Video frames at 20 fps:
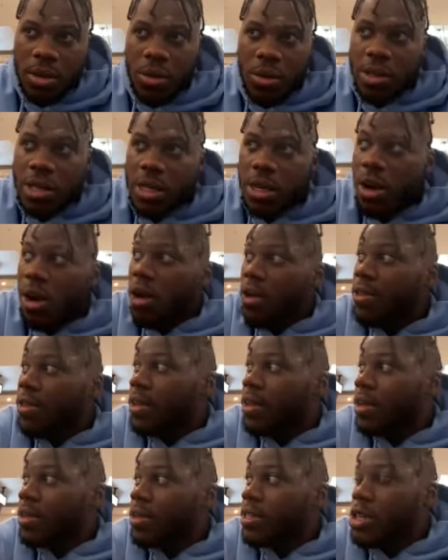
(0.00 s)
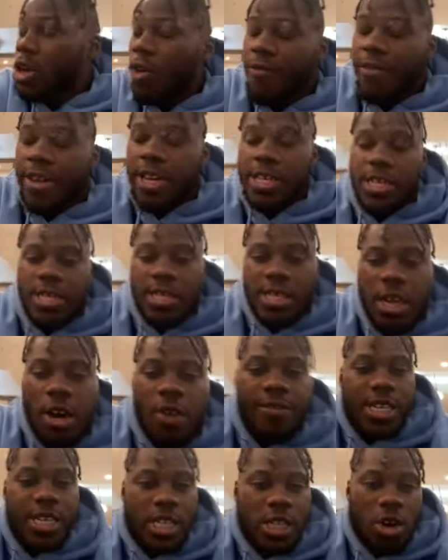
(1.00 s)
what's it called, the
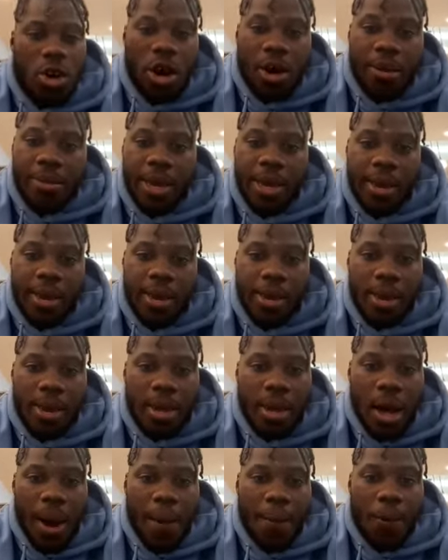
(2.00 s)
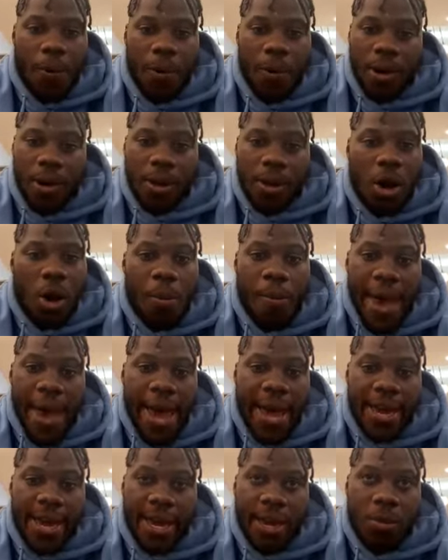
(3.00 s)
Salvation Army. I'm gonna go
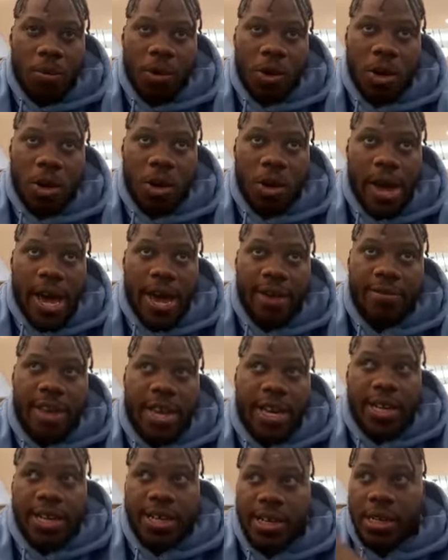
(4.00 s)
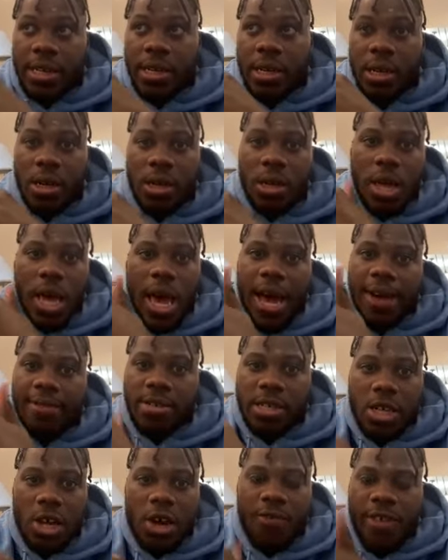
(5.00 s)
back and we're gonna have
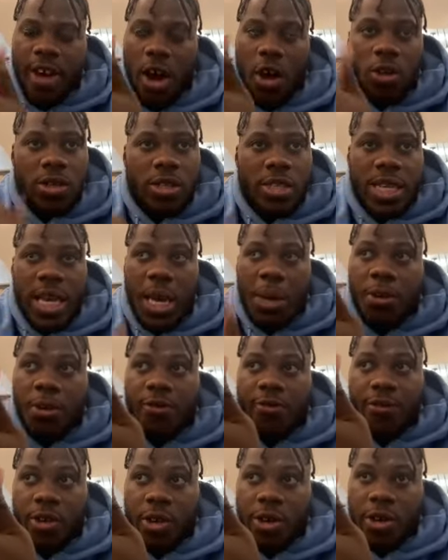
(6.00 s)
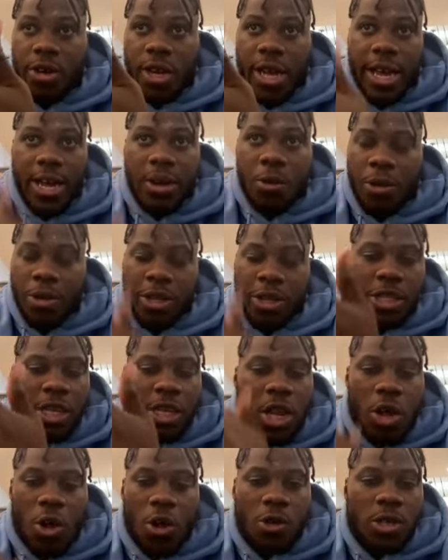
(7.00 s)
stuff out on the table for like whether it's
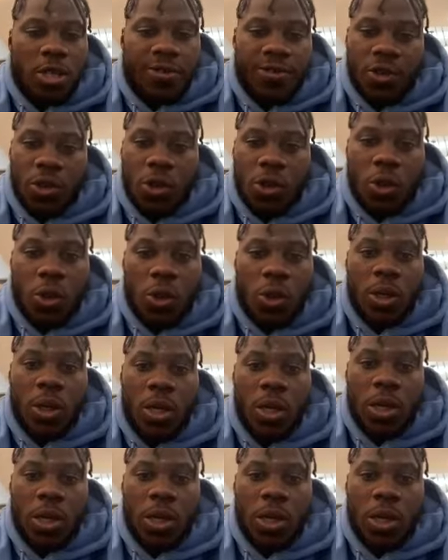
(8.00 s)
clothes, food.